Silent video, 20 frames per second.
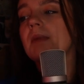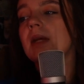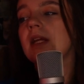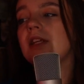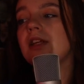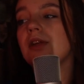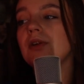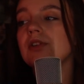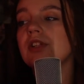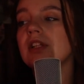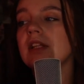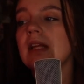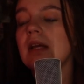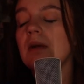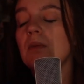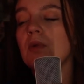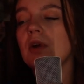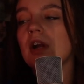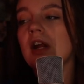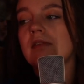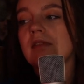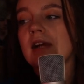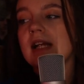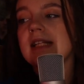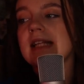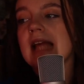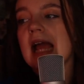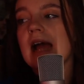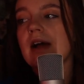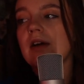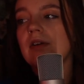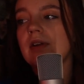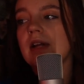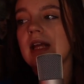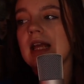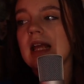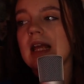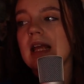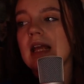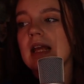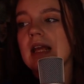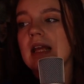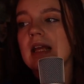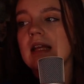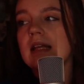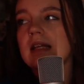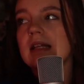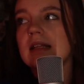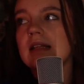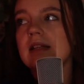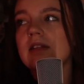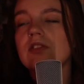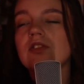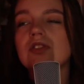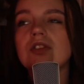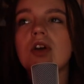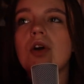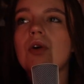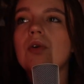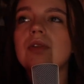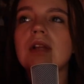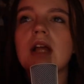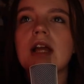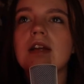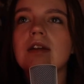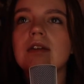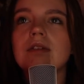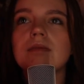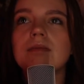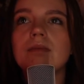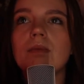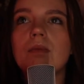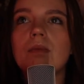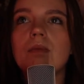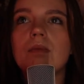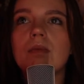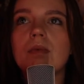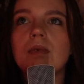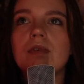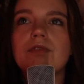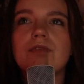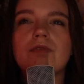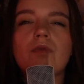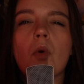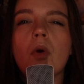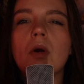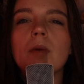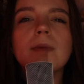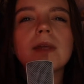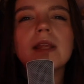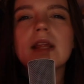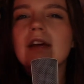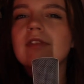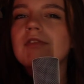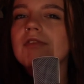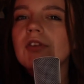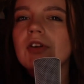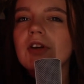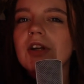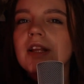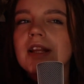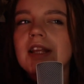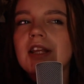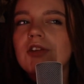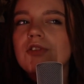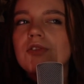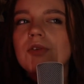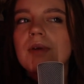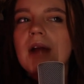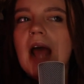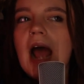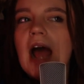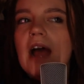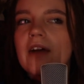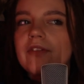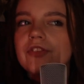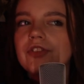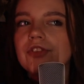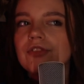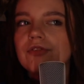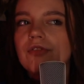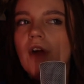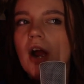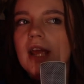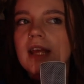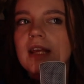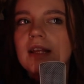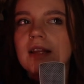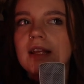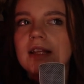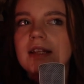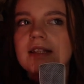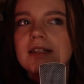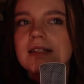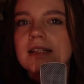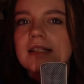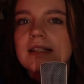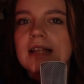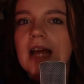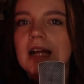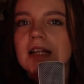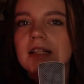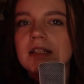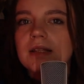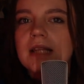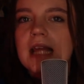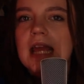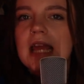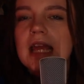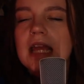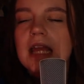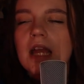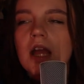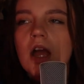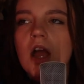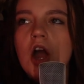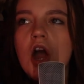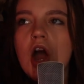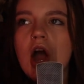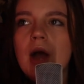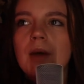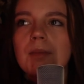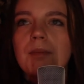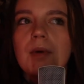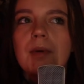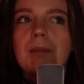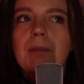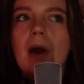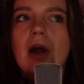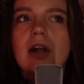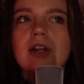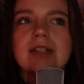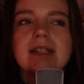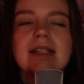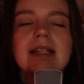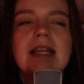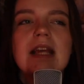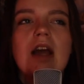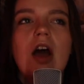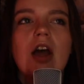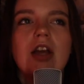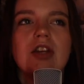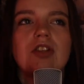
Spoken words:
Usually what I write down, there's no like formula for it. Like, you don't have to write like this exact thing, but personally I